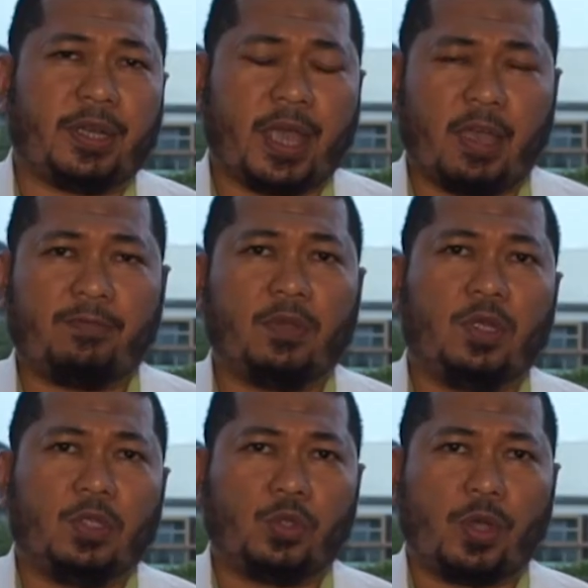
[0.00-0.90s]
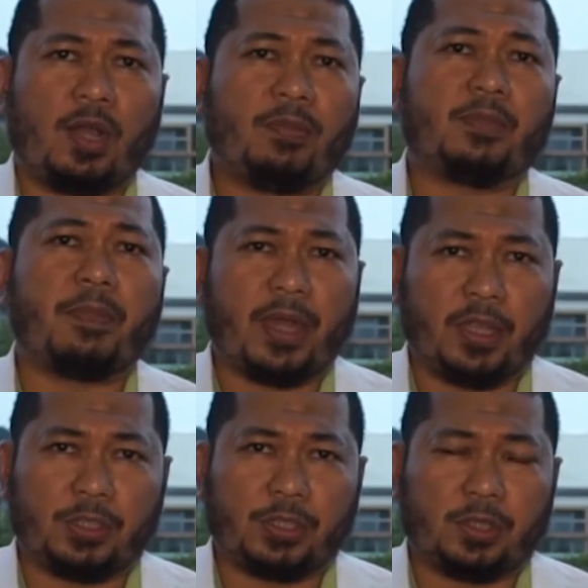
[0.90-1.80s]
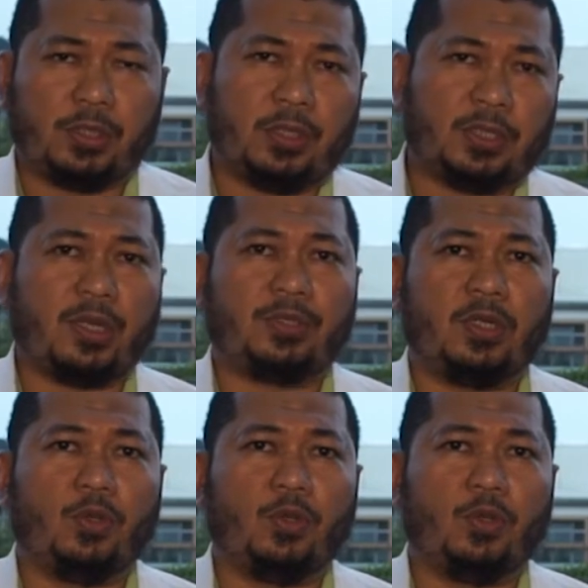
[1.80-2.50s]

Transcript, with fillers: they have to help us manage the central